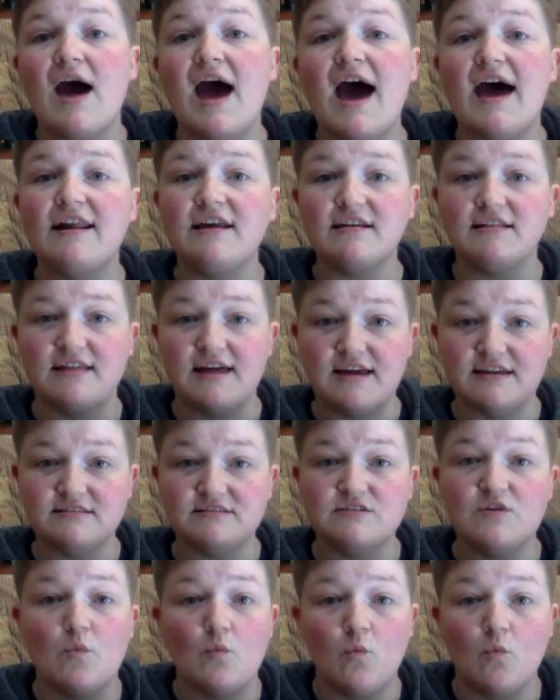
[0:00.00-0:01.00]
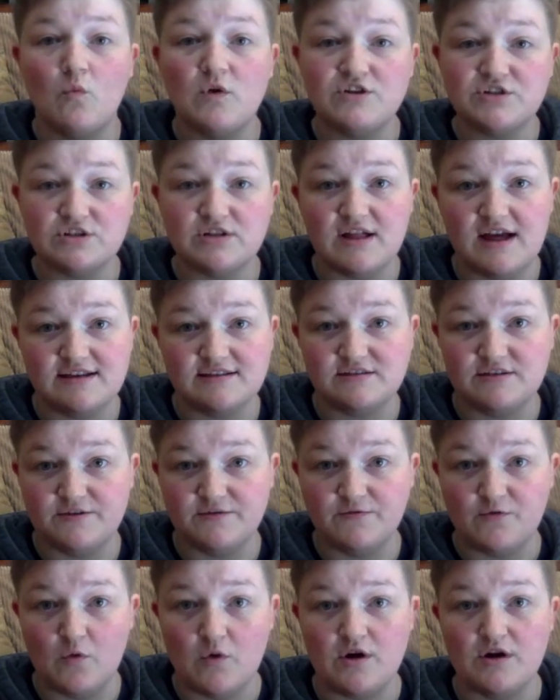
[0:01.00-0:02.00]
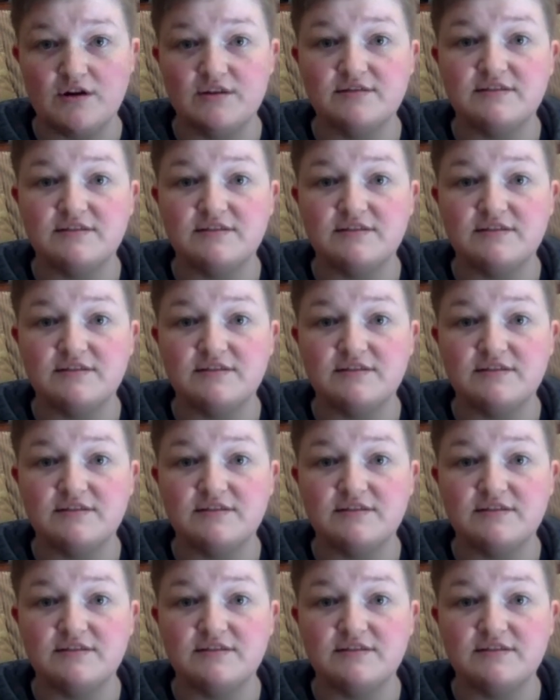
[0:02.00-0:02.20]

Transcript: at a glance which class they're for.